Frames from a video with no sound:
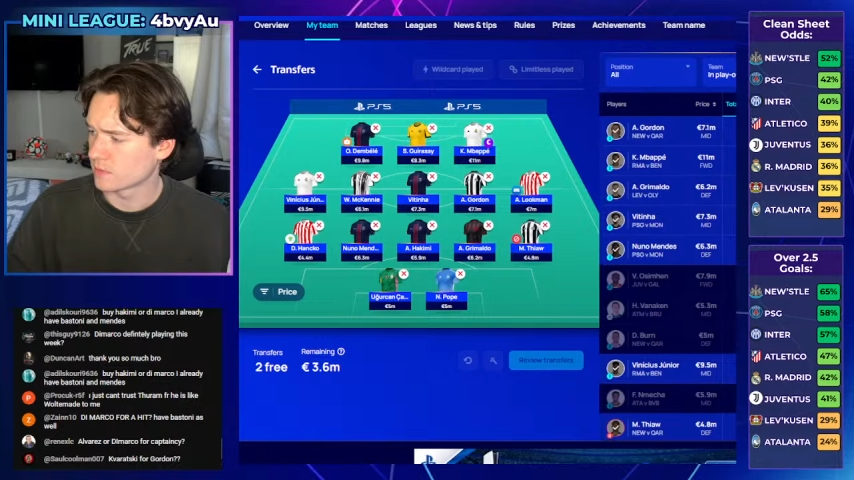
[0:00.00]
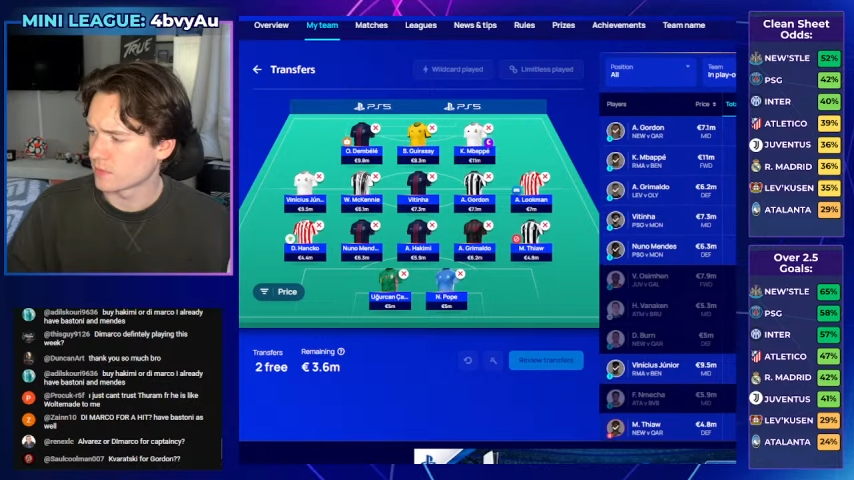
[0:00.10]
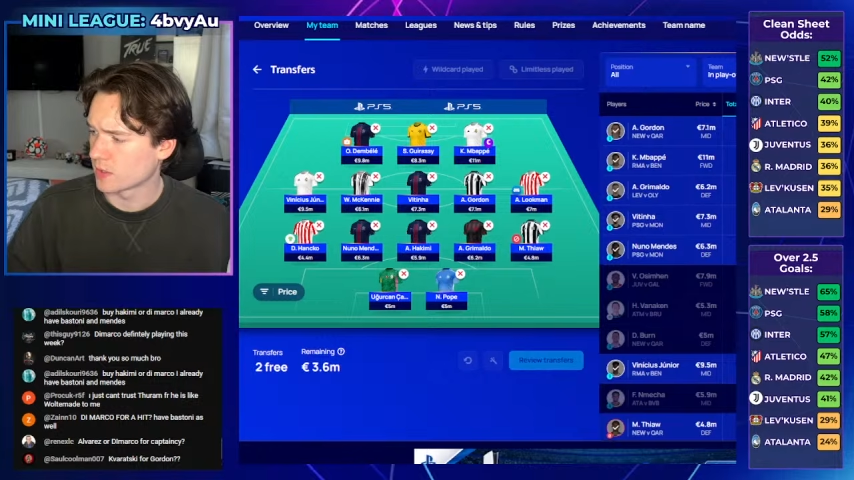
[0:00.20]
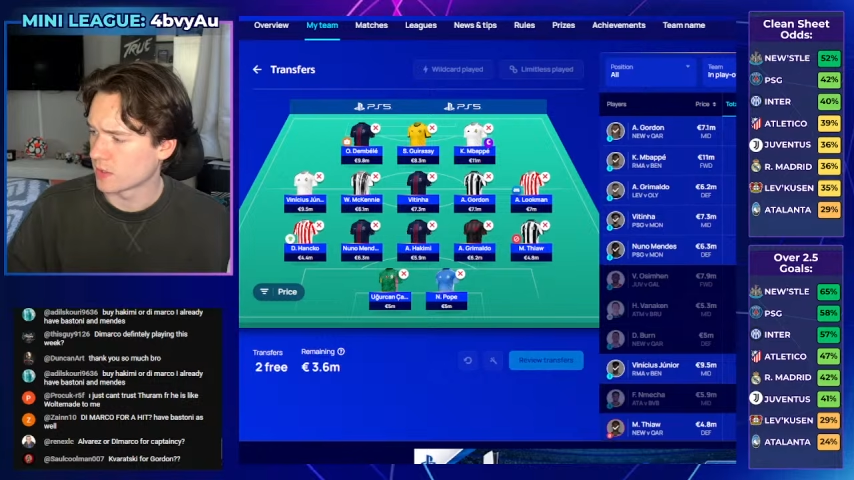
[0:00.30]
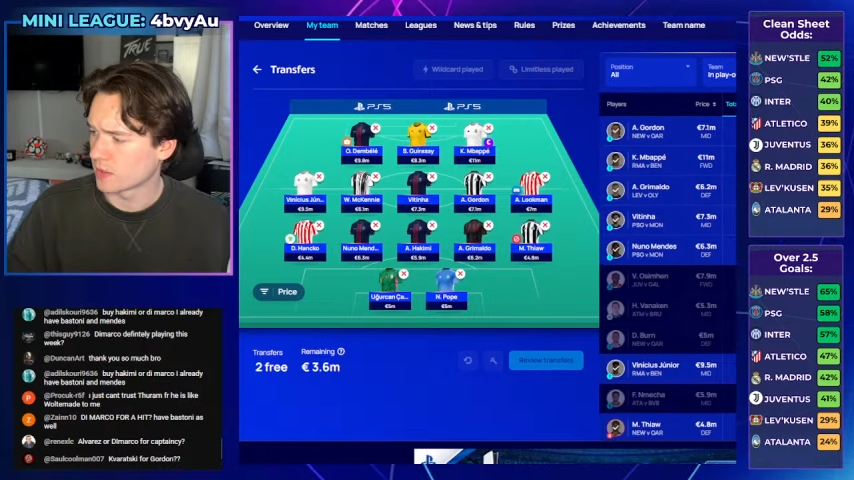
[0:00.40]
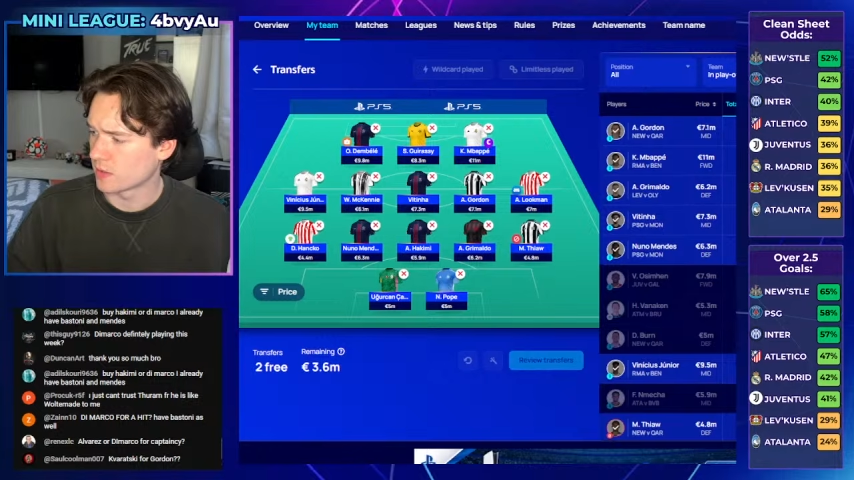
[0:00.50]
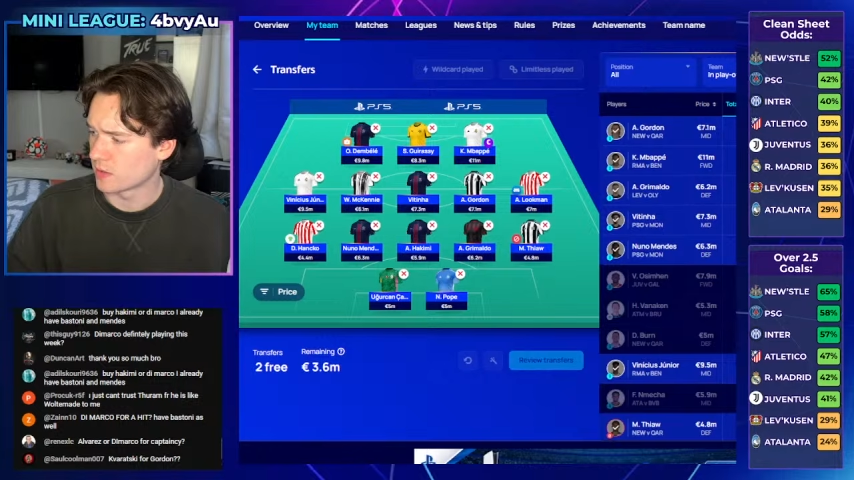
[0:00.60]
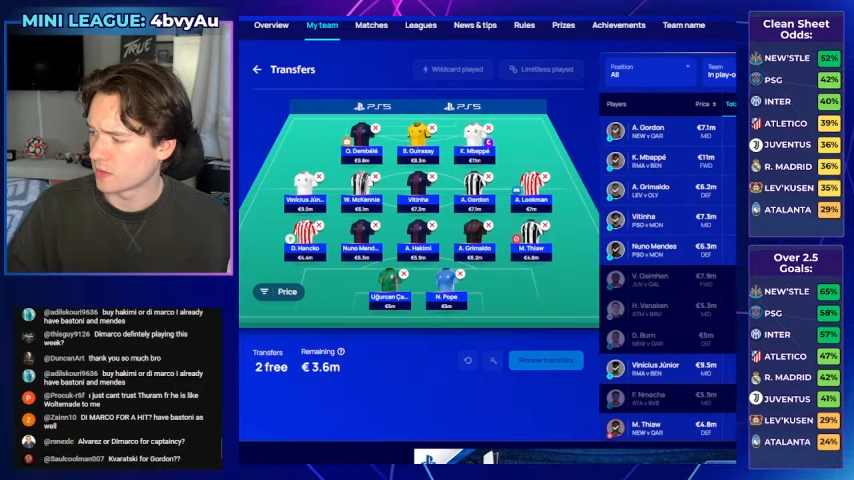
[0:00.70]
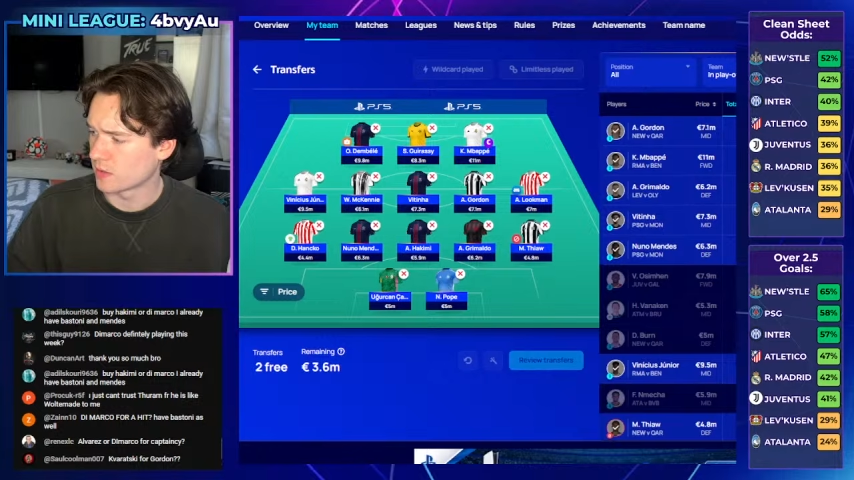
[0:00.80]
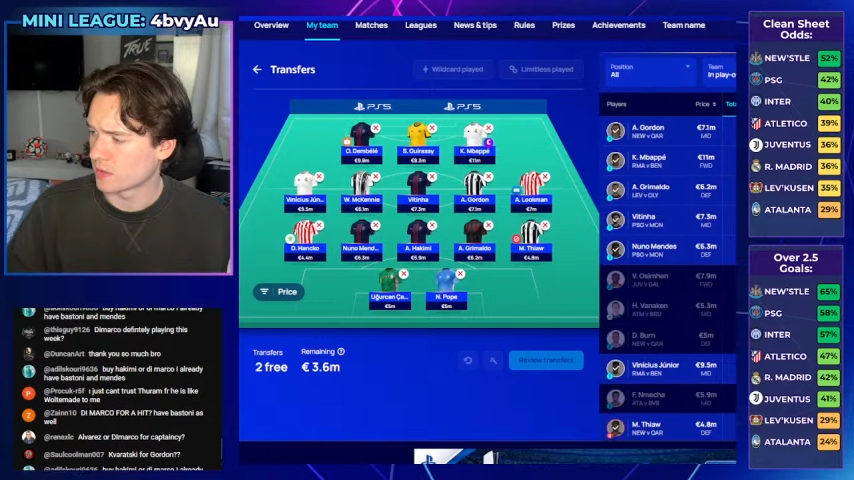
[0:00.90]

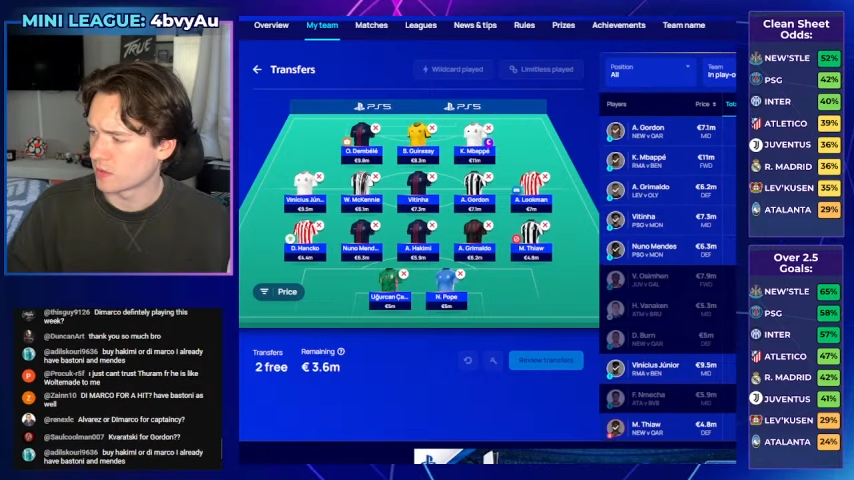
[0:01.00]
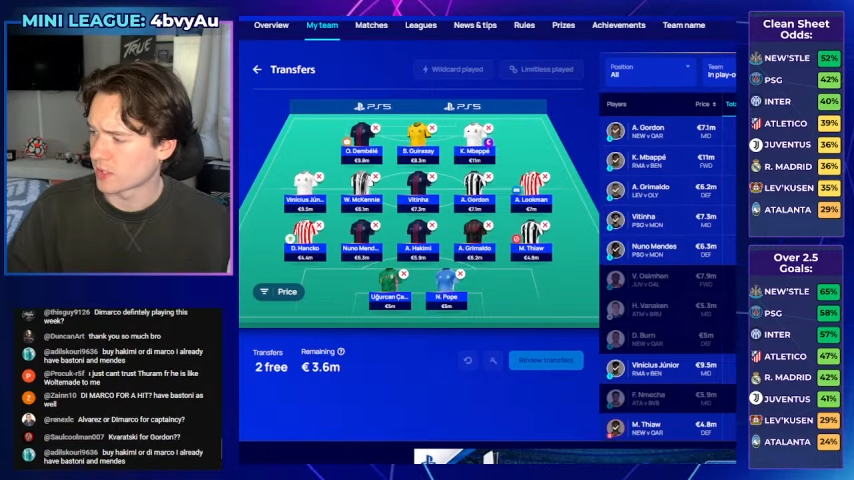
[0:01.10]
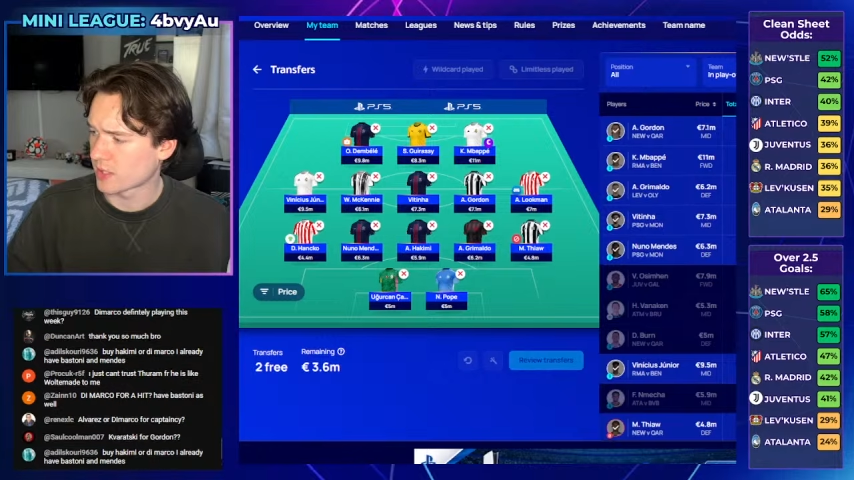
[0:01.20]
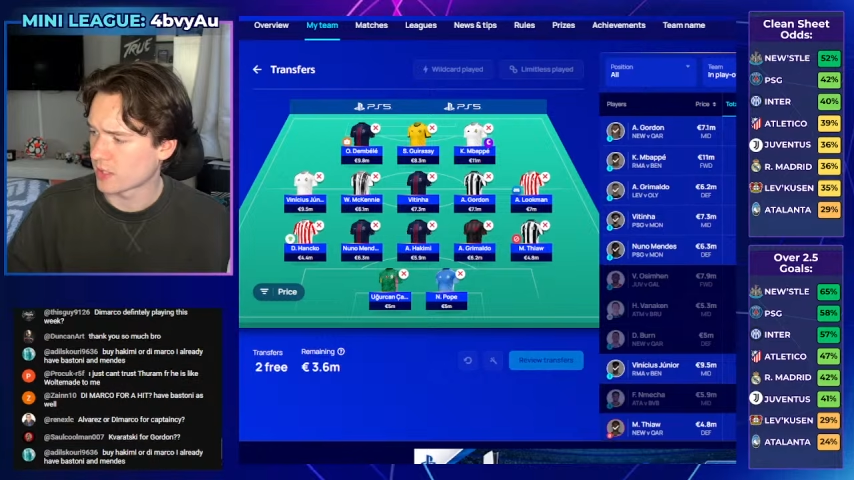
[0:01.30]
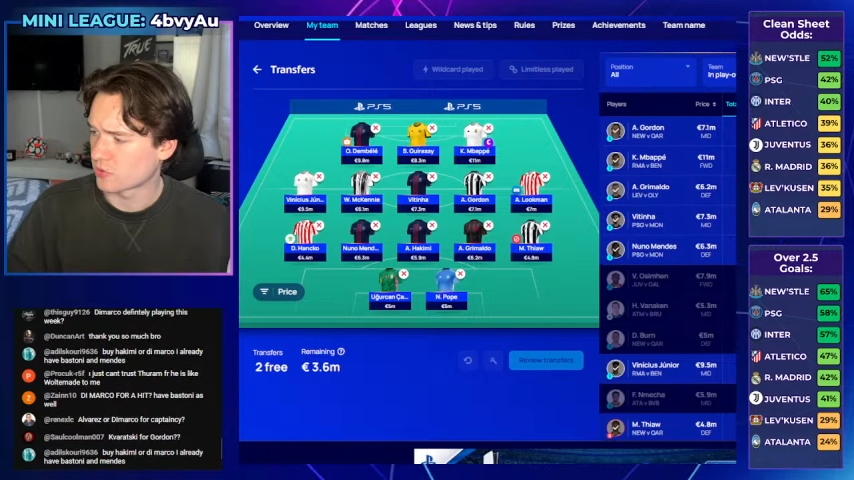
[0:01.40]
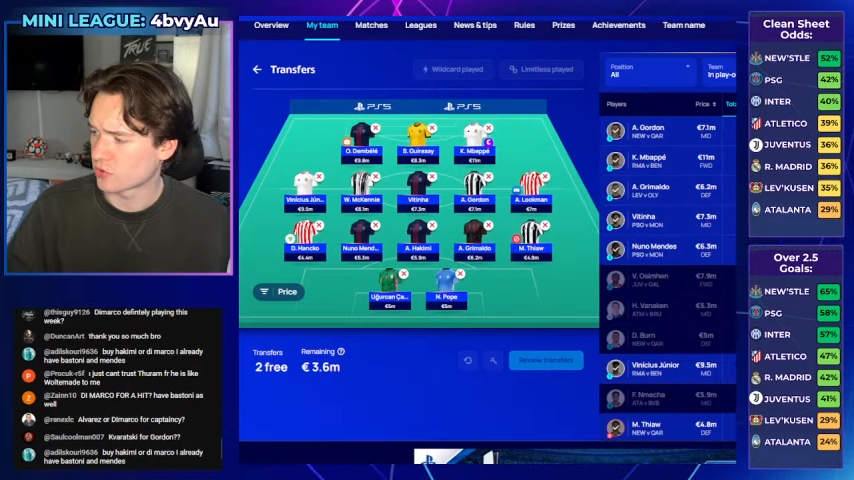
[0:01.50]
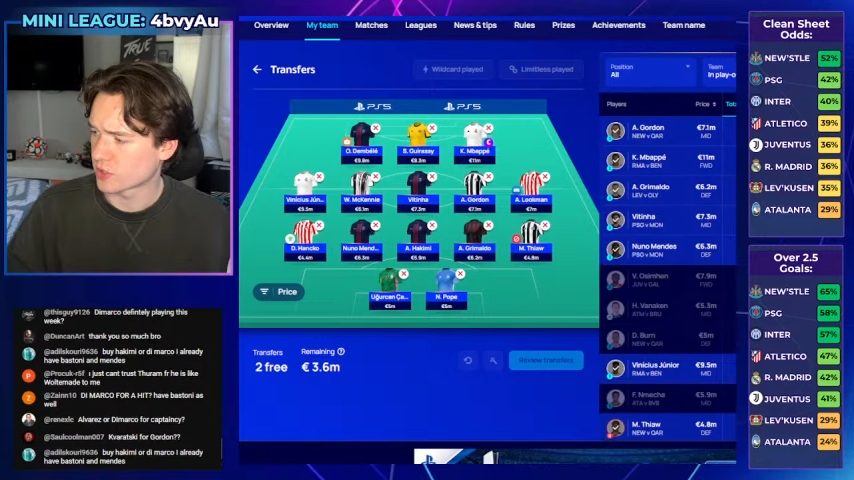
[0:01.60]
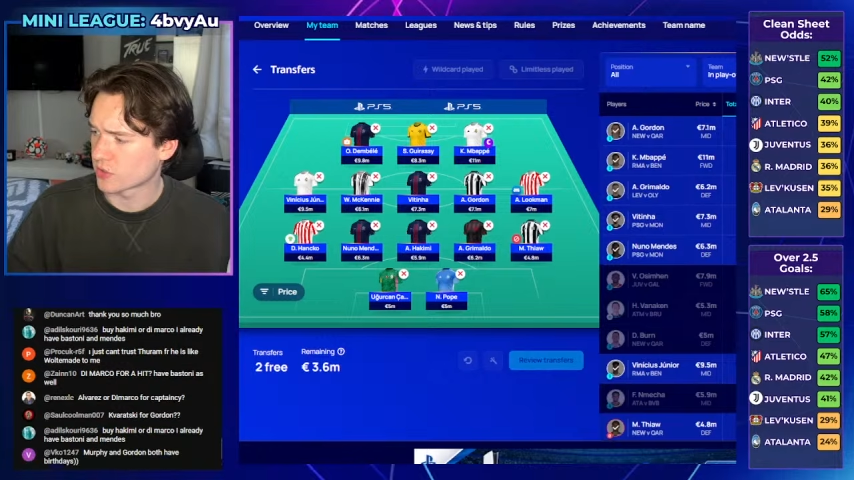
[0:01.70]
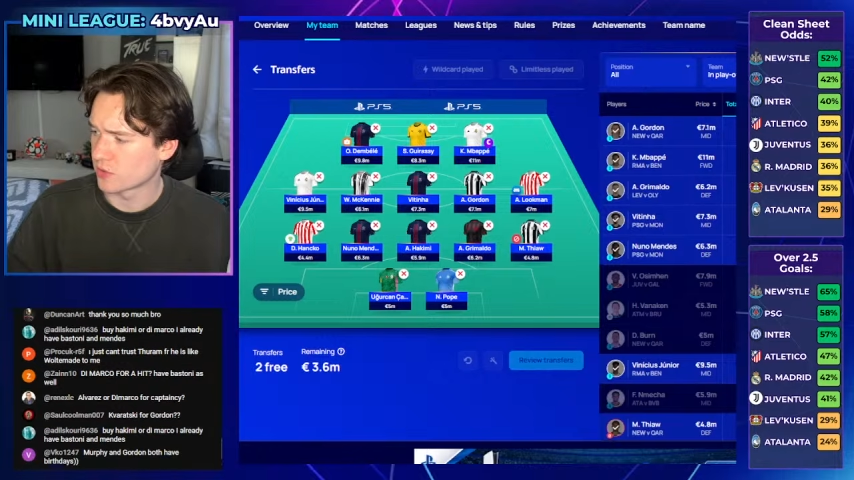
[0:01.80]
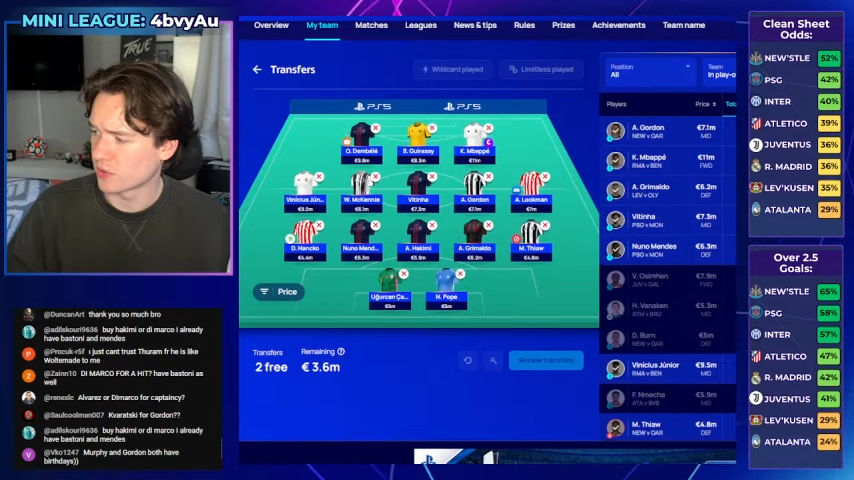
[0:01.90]
I can't
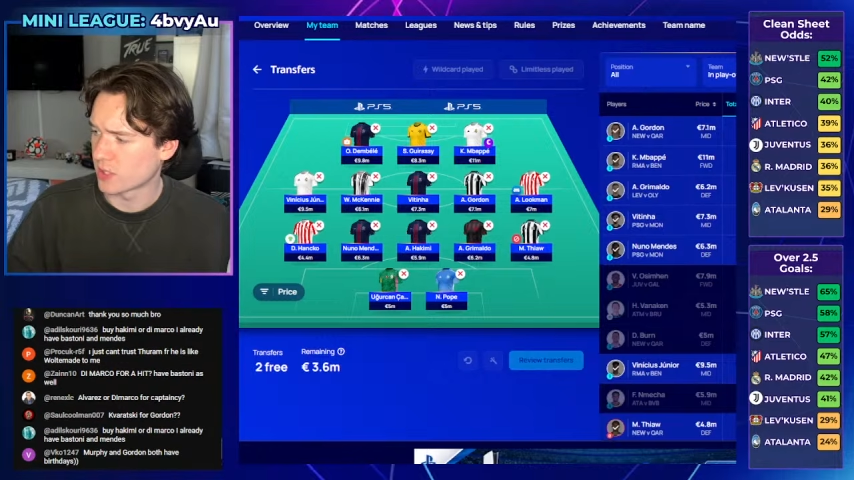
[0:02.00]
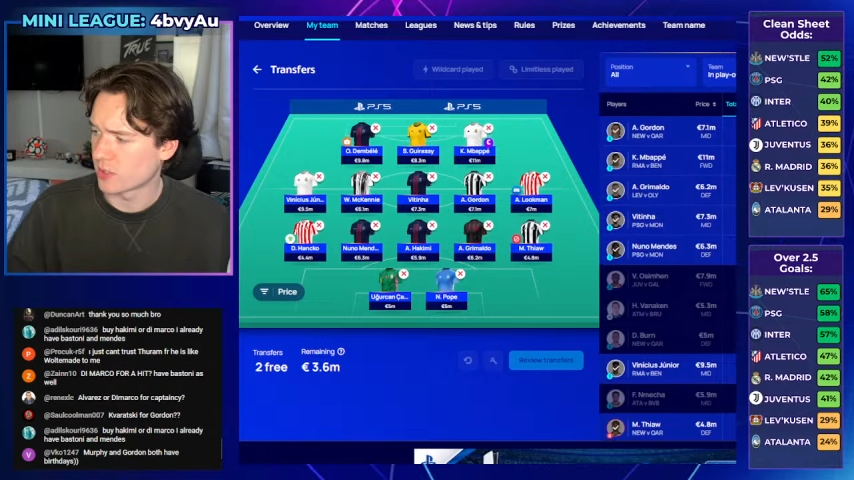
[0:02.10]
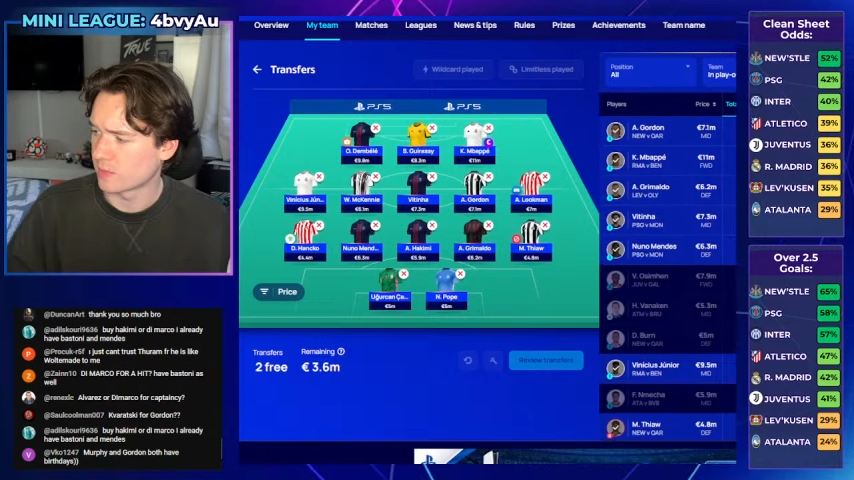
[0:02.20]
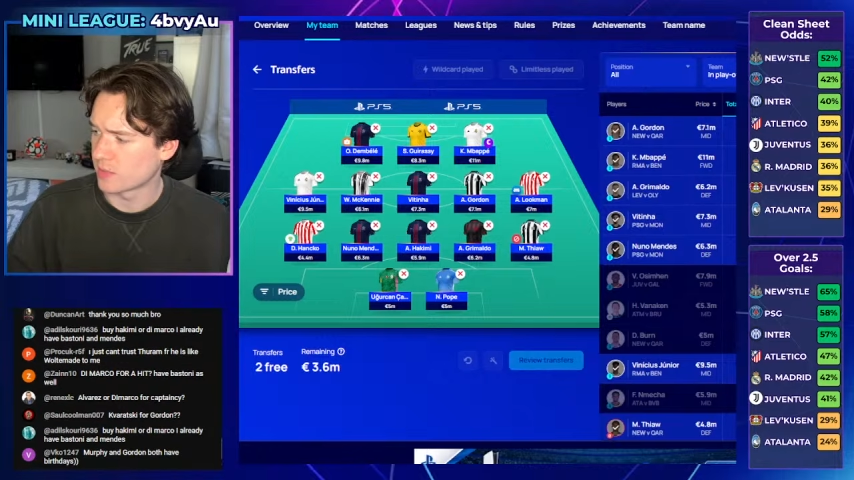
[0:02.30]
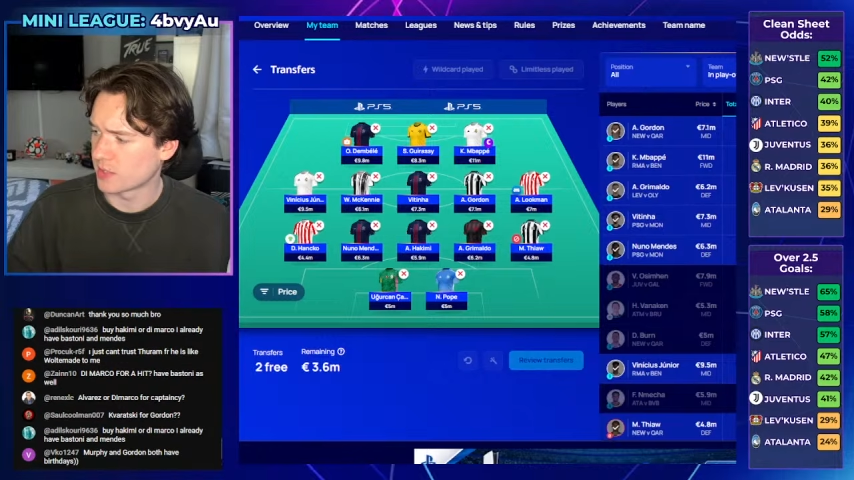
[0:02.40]
trust Thuram.